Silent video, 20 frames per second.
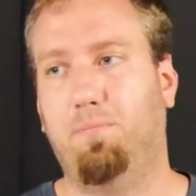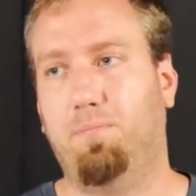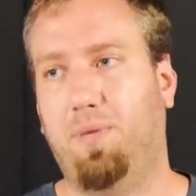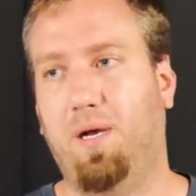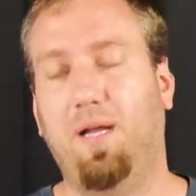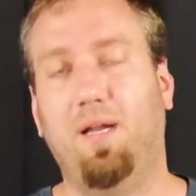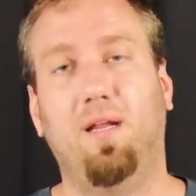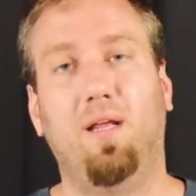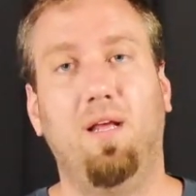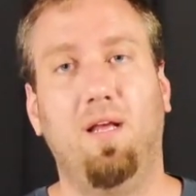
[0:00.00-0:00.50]

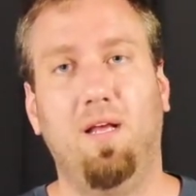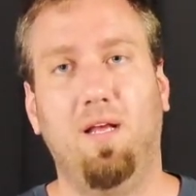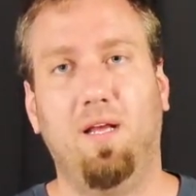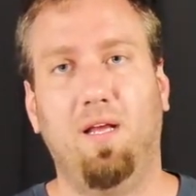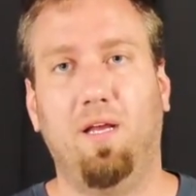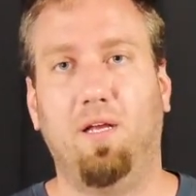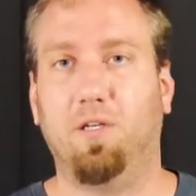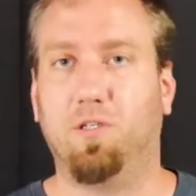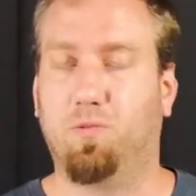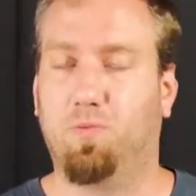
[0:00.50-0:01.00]
but
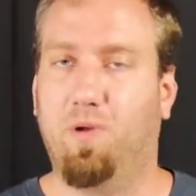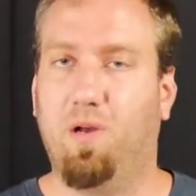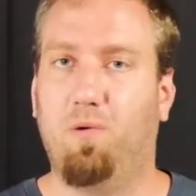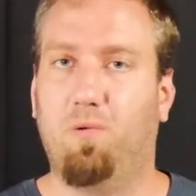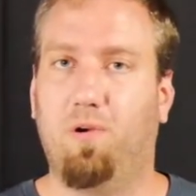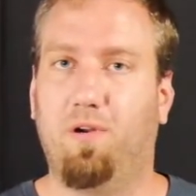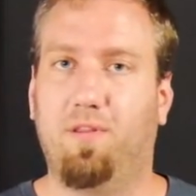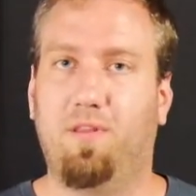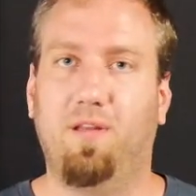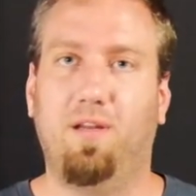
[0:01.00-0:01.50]
it is well
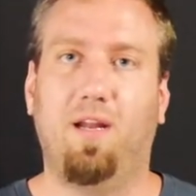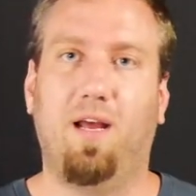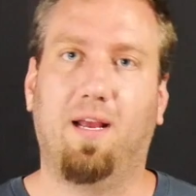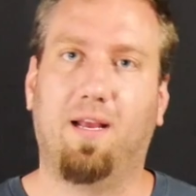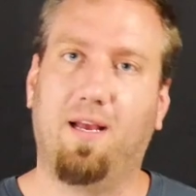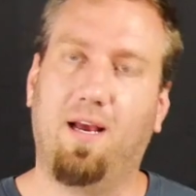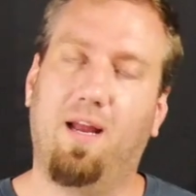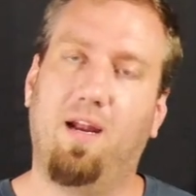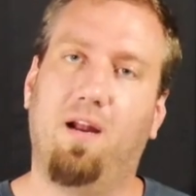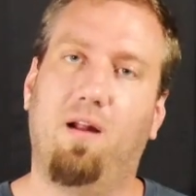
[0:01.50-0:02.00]
worth it. I
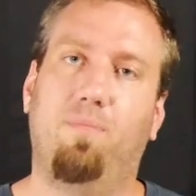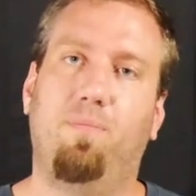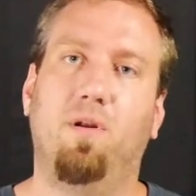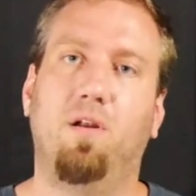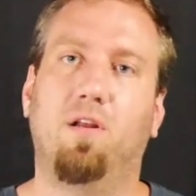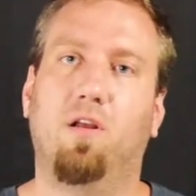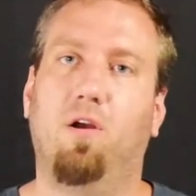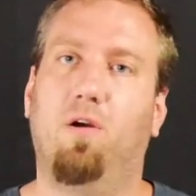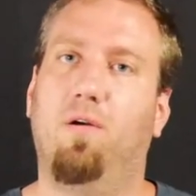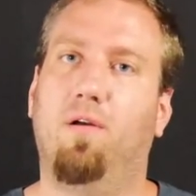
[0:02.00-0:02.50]
got it up
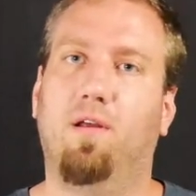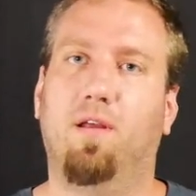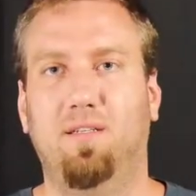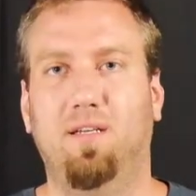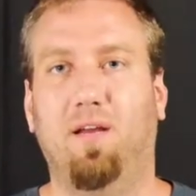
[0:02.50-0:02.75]
and going.